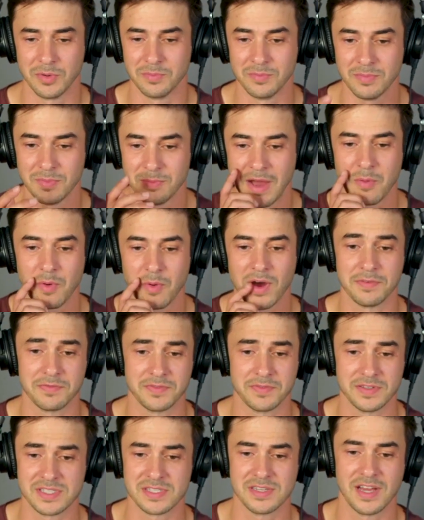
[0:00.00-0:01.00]
My
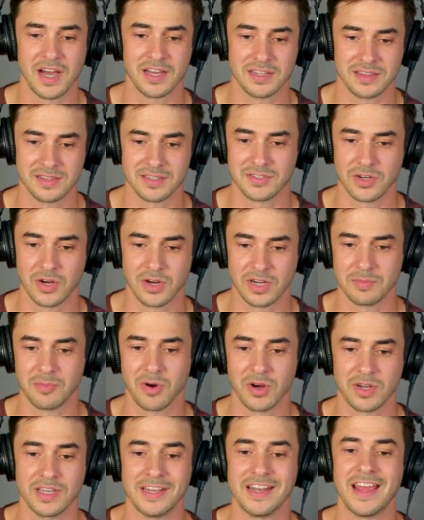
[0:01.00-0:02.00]
wife is not the target
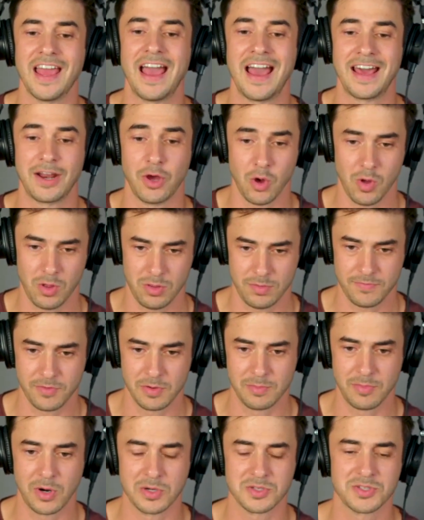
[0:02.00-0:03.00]
market at all for
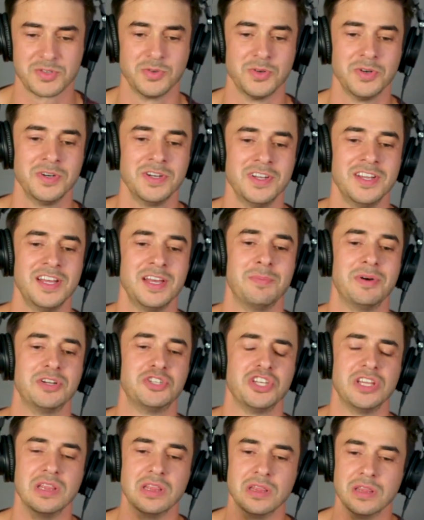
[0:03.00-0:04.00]
Barstool, but
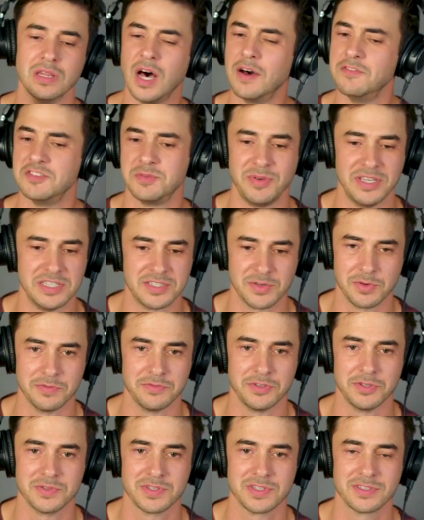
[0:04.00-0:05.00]
she loves pizza
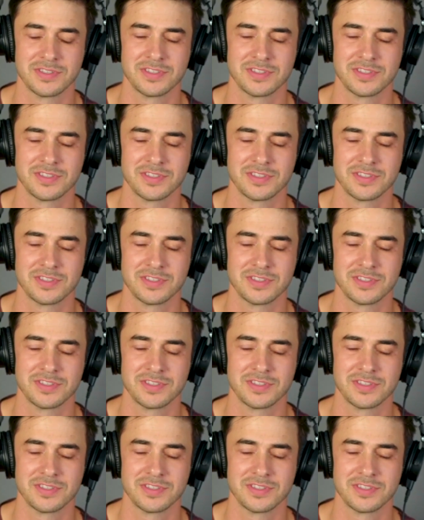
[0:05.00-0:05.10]
reviews